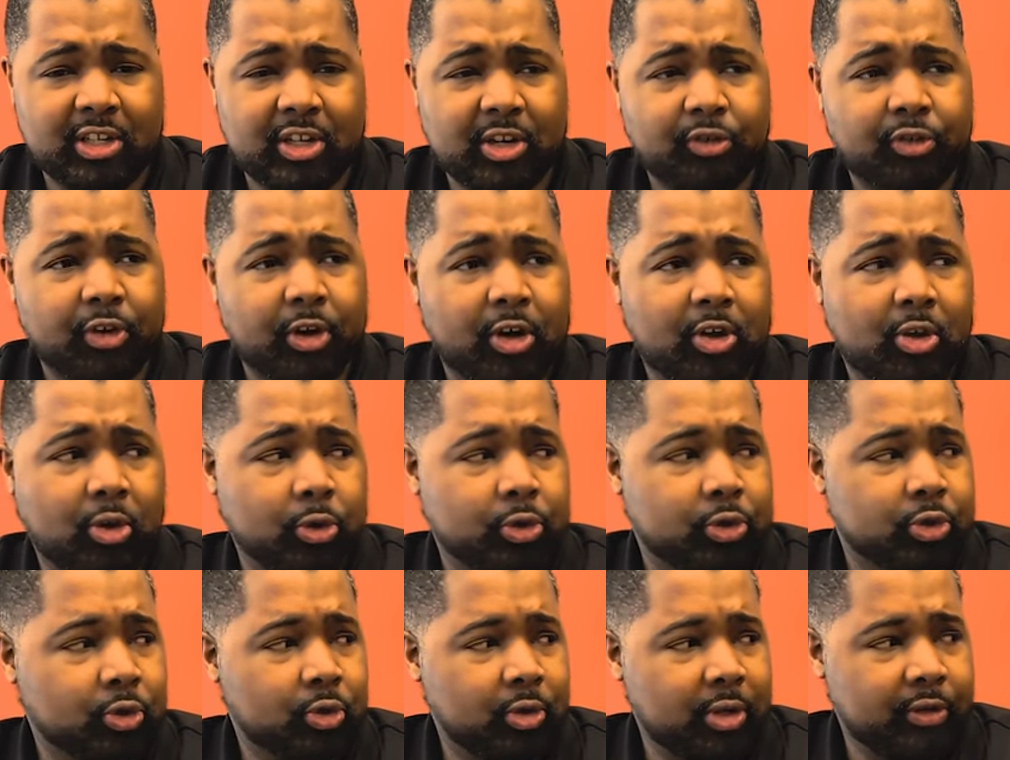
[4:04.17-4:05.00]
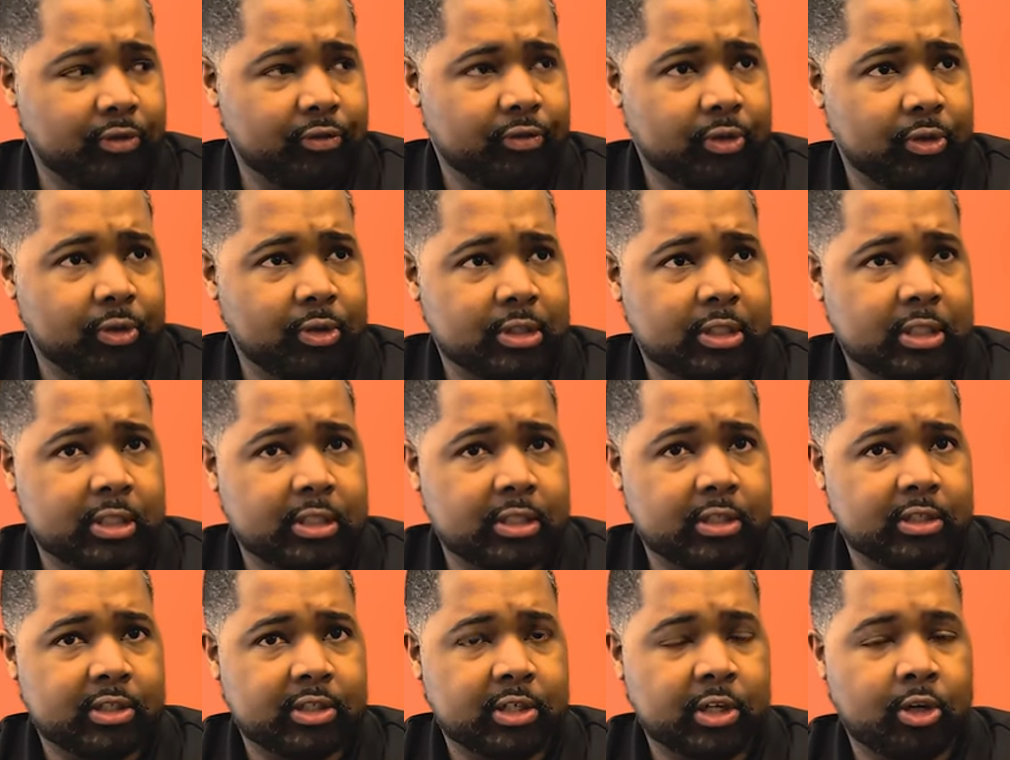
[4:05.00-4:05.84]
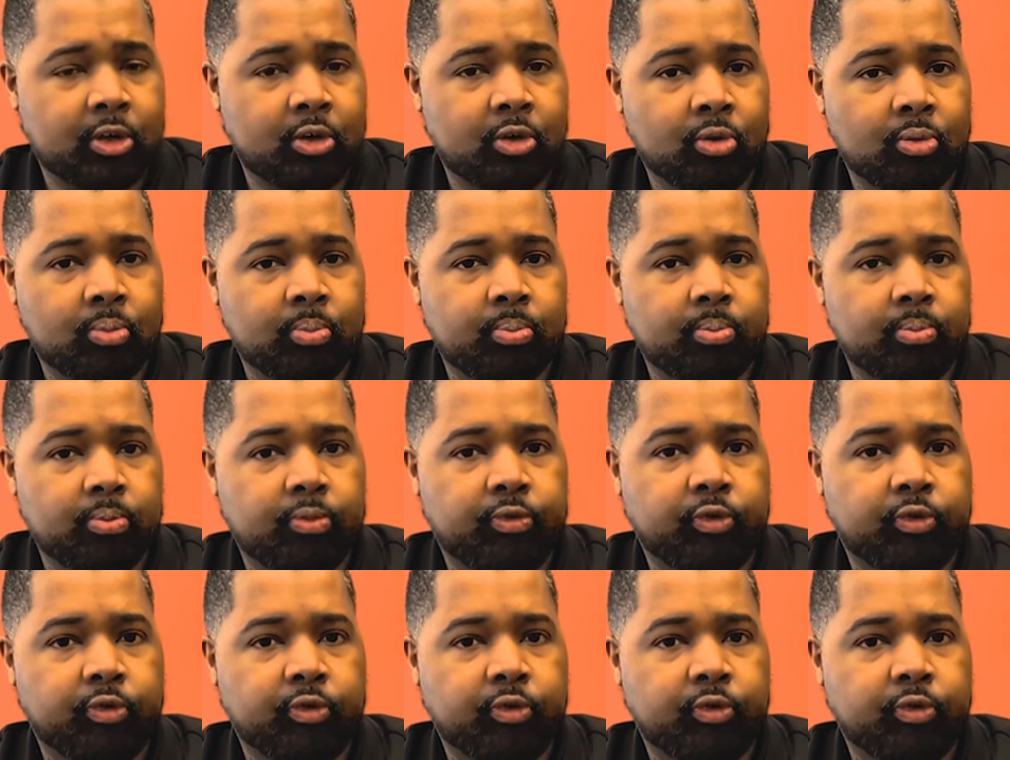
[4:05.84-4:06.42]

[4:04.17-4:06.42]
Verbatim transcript: and different cultural influences. So, mm-hmm.